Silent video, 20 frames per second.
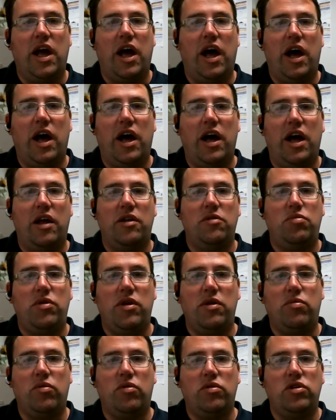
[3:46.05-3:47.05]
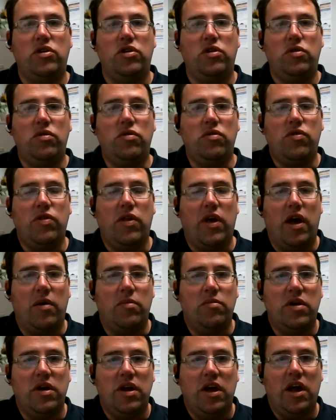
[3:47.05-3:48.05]
and people use
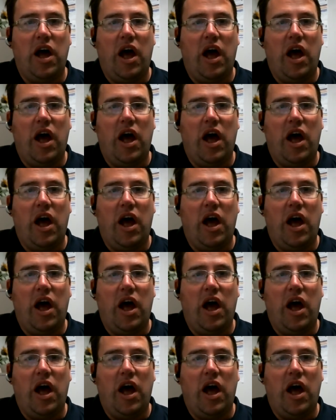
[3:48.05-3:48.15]
them,